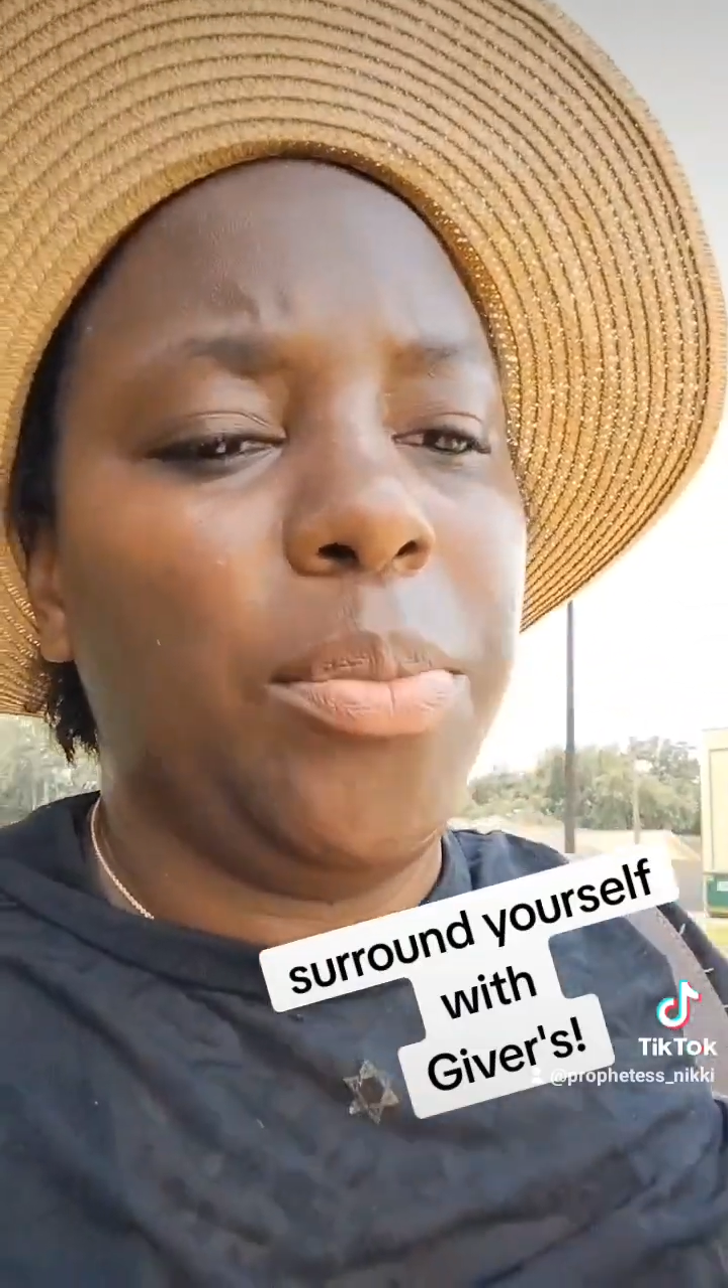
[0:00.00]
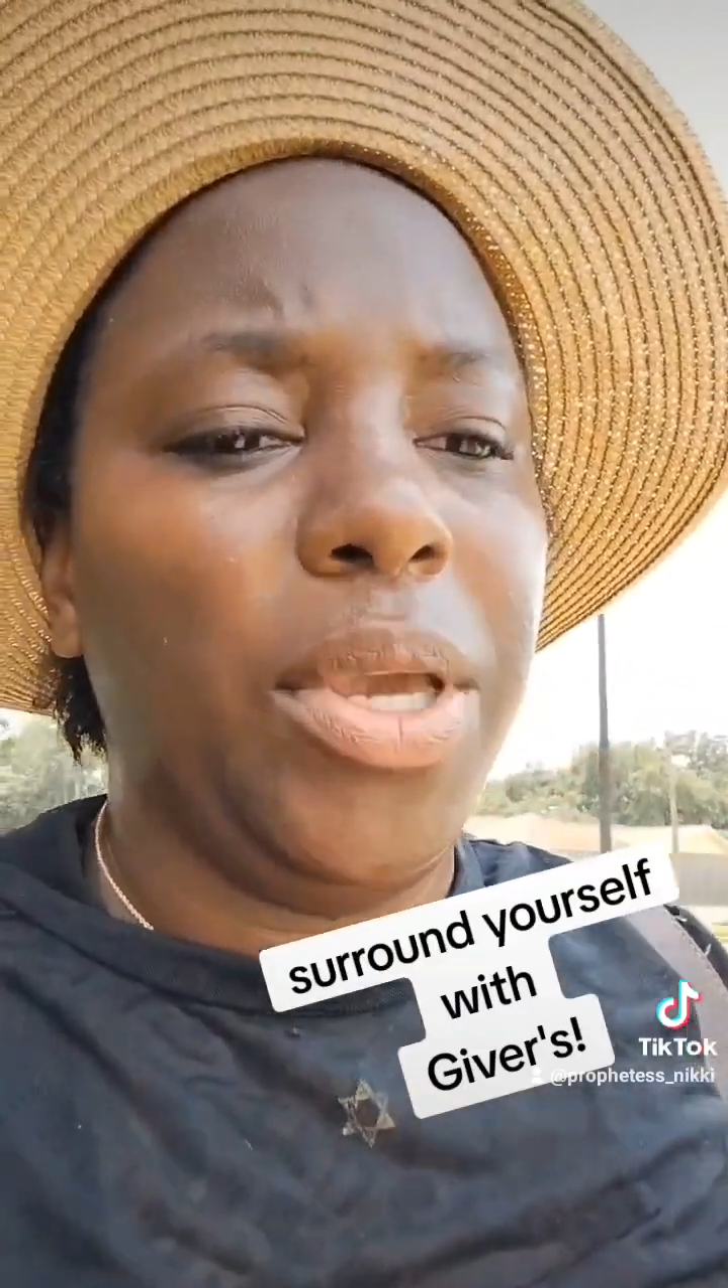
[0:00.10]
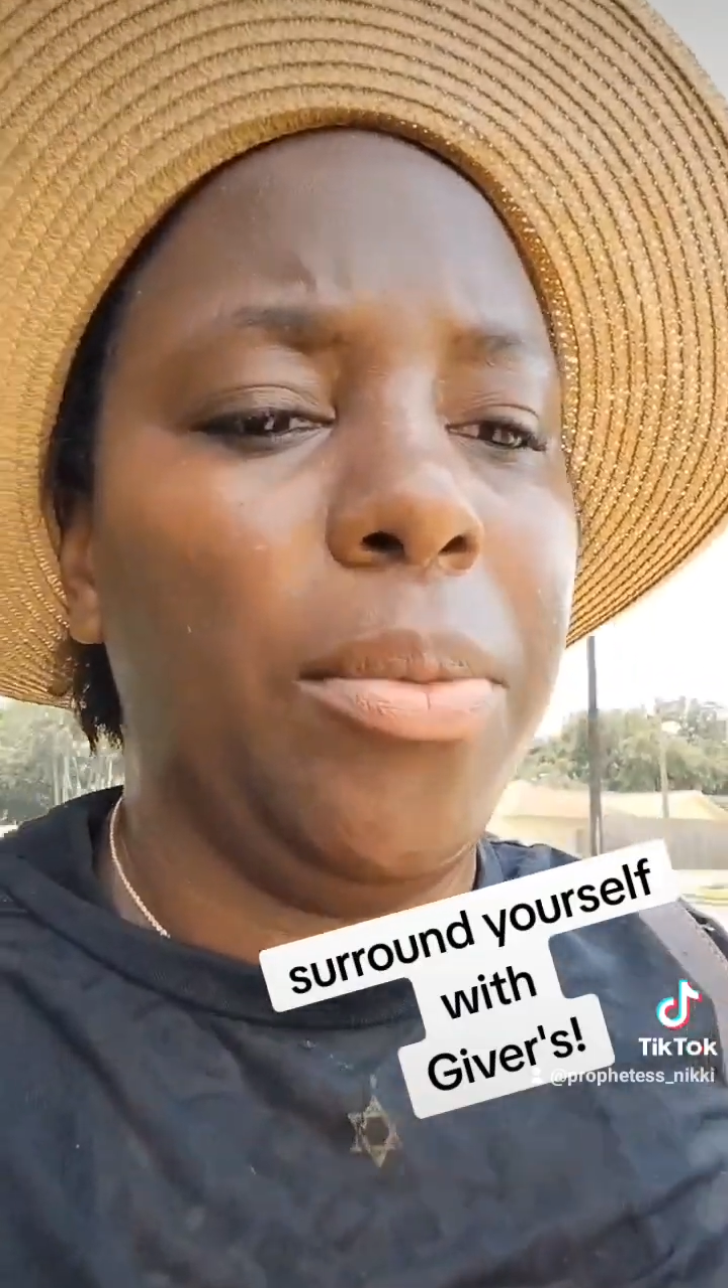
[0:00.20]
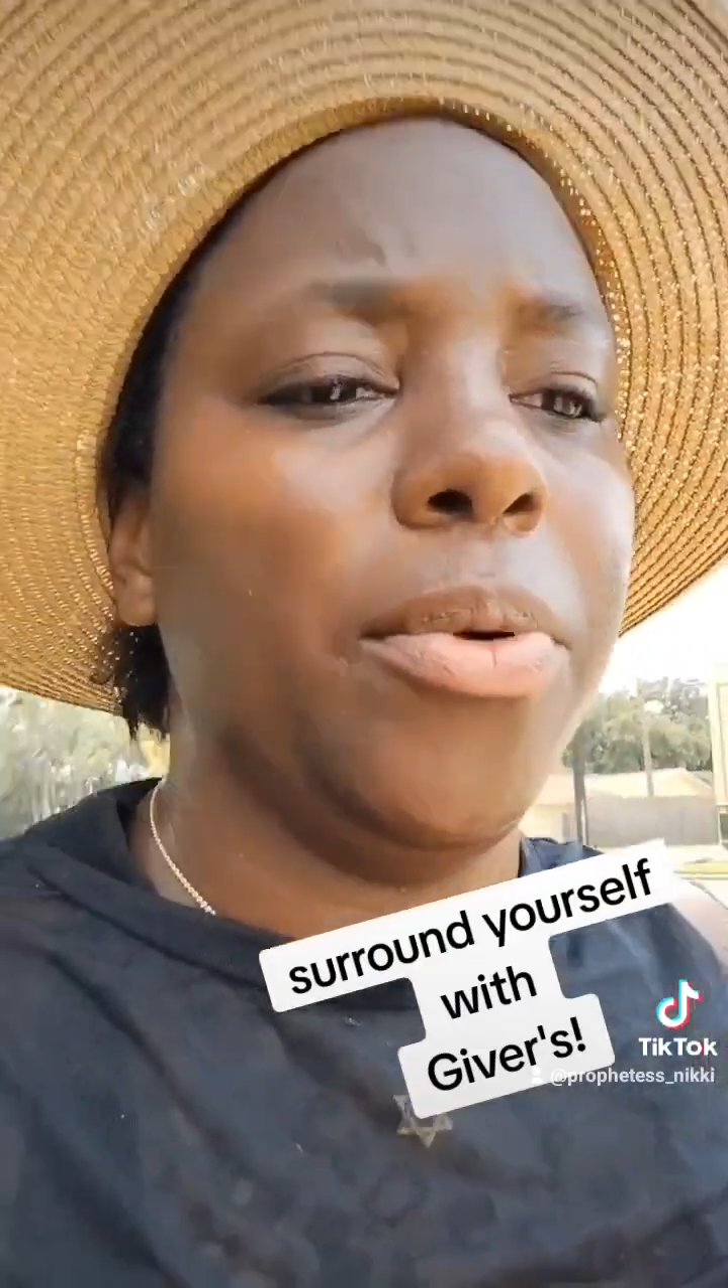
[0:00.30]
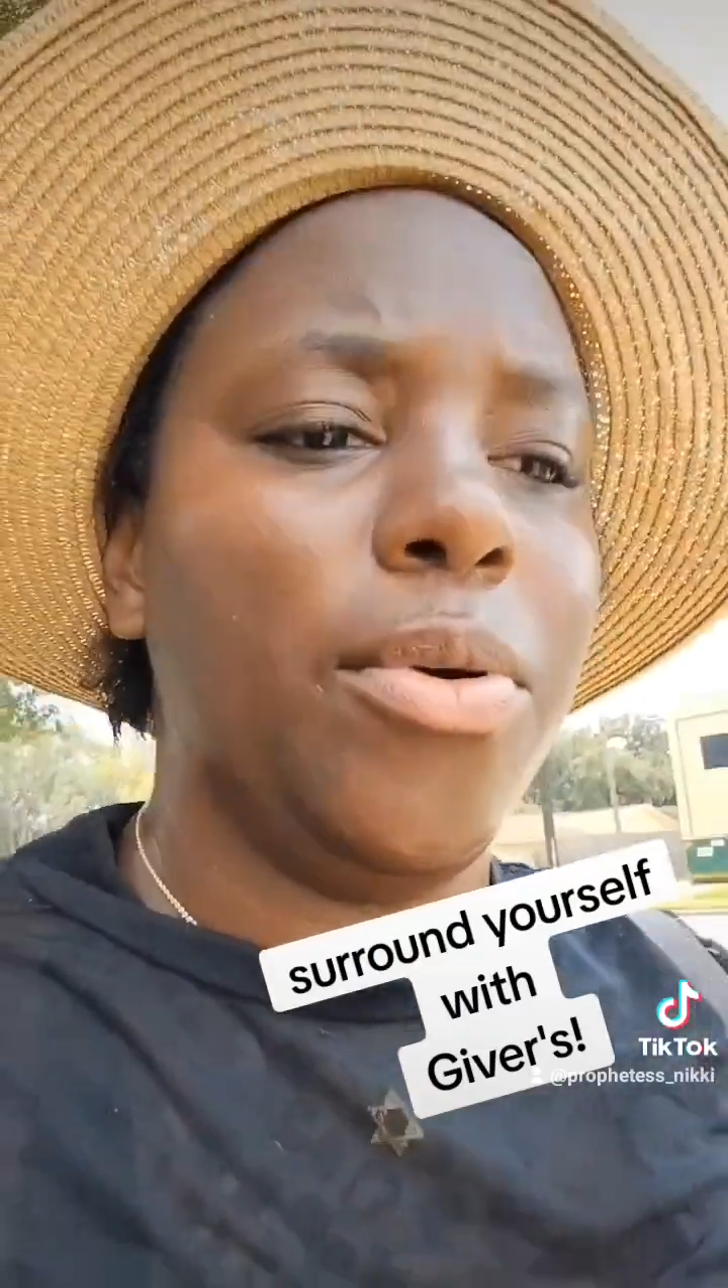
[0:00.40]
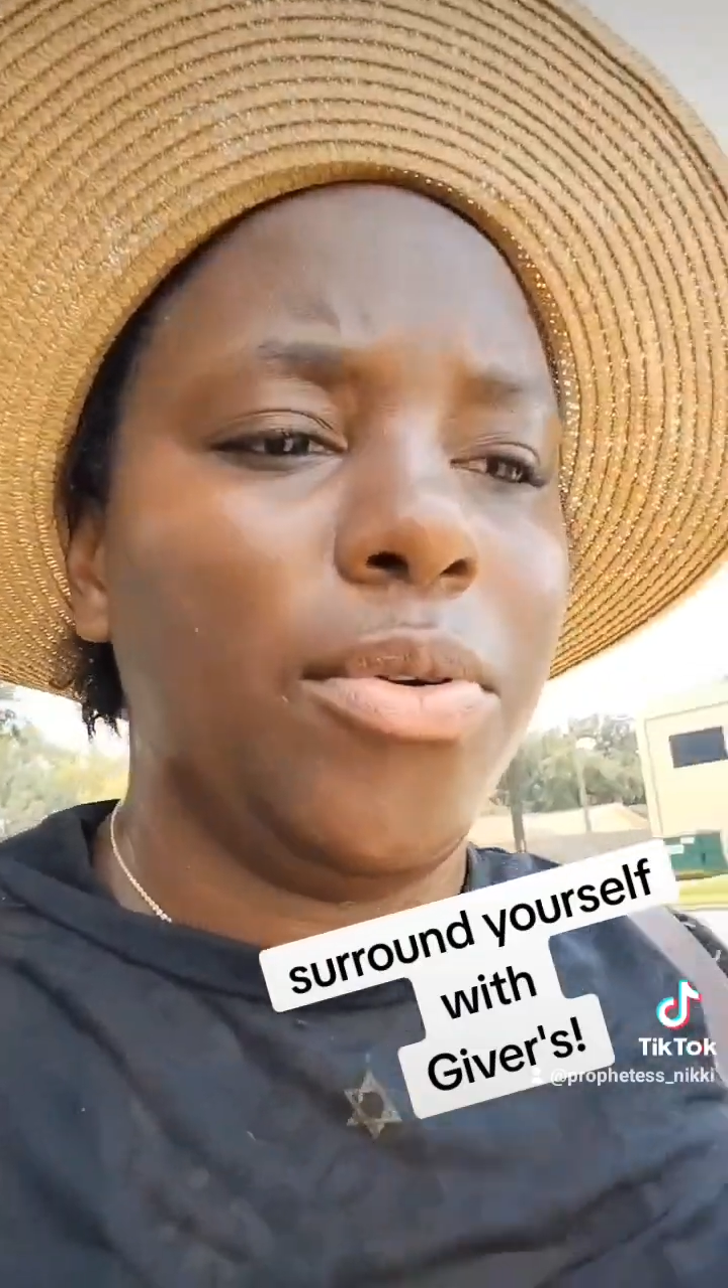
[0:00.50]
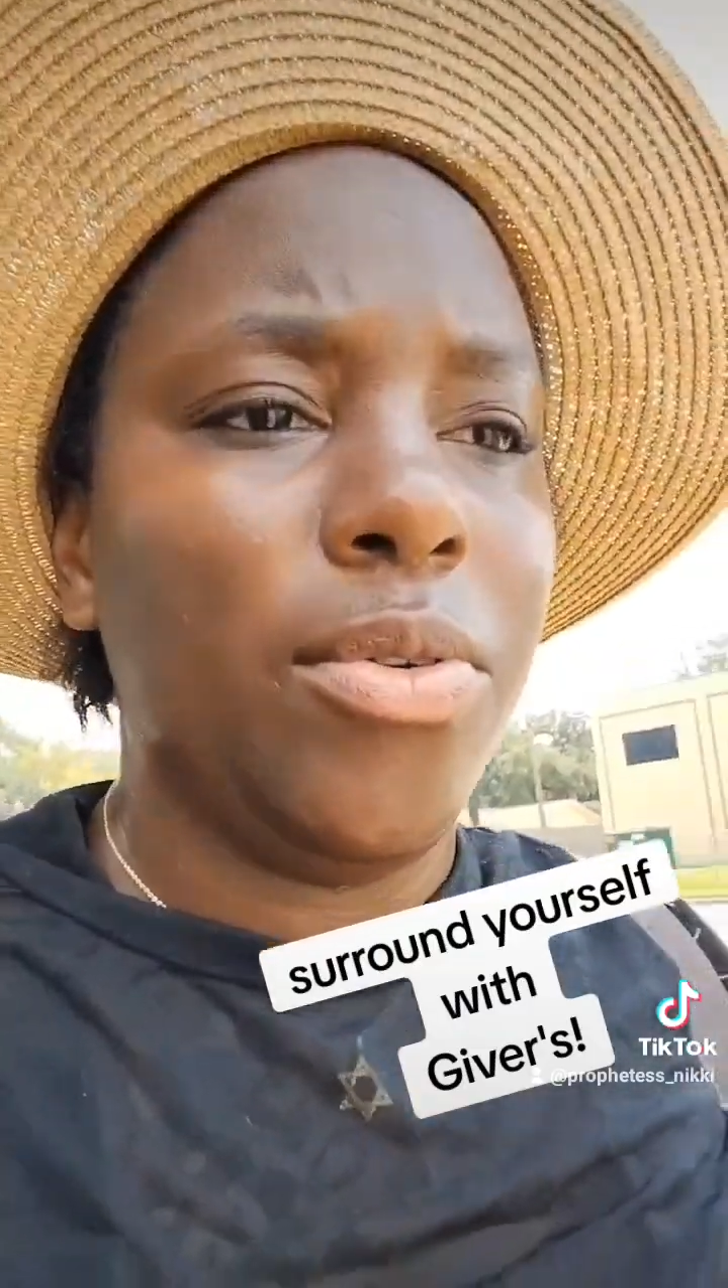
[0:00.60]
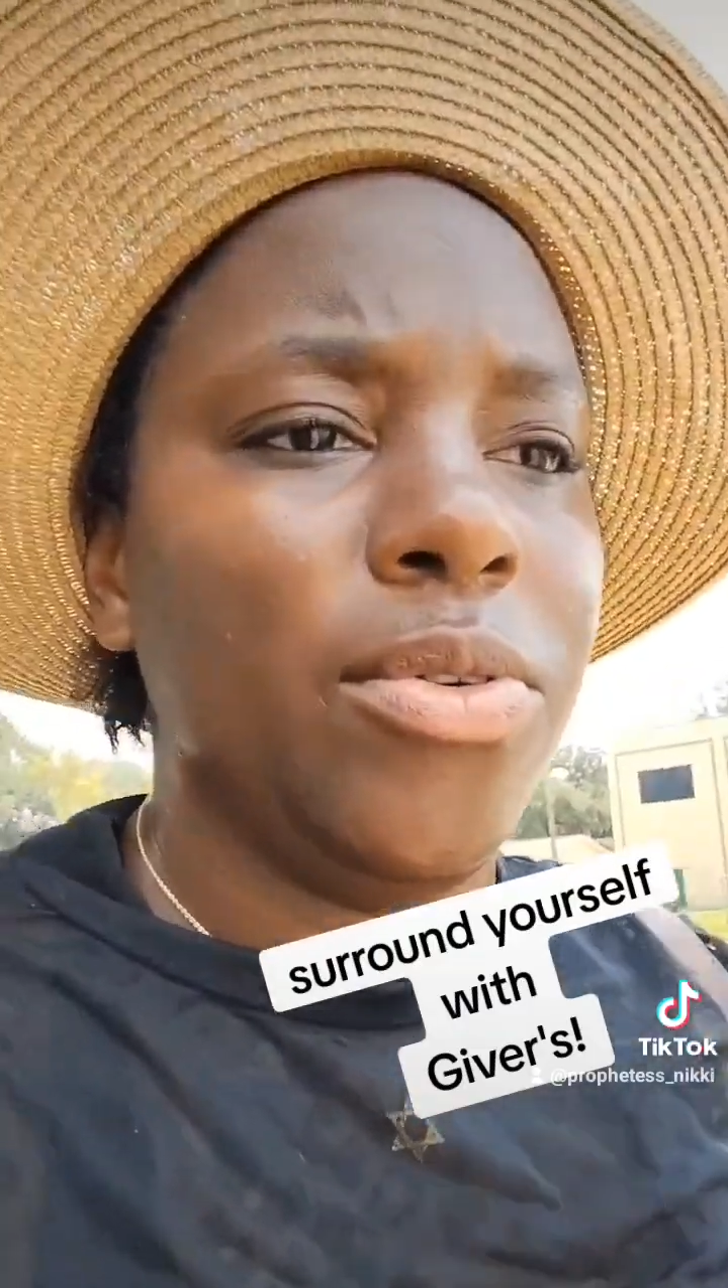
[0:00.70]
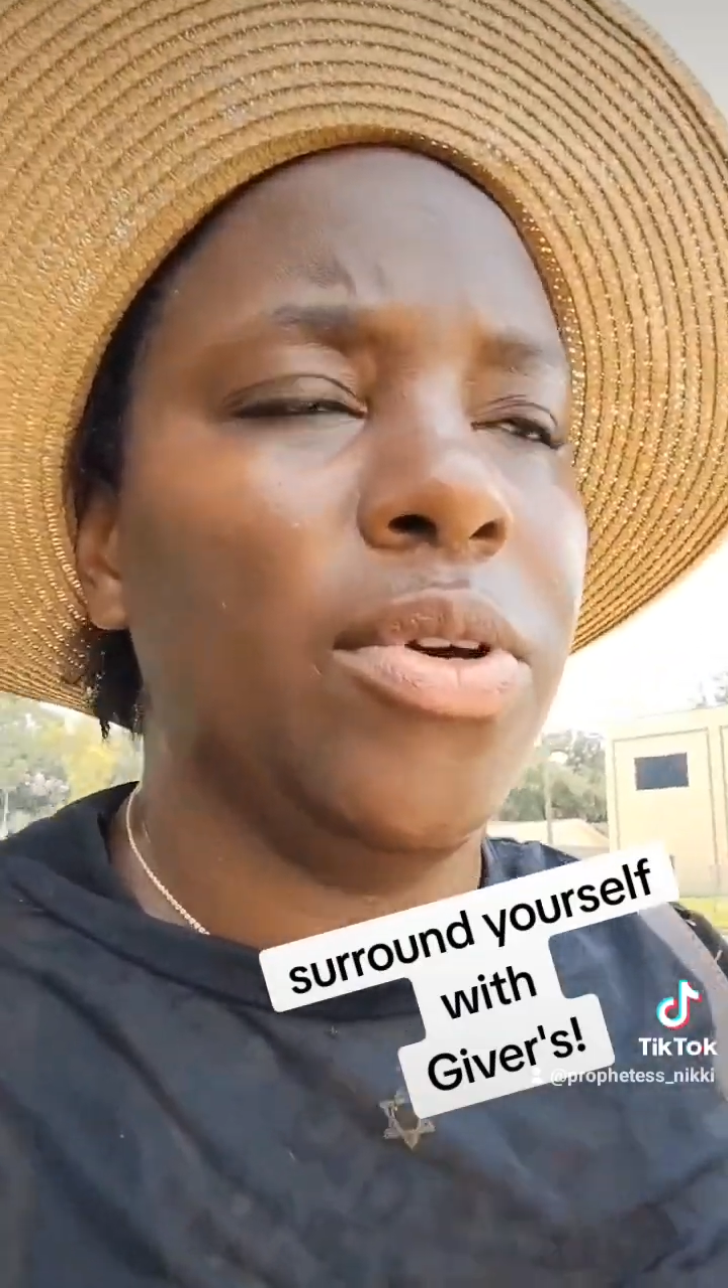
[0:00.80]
takers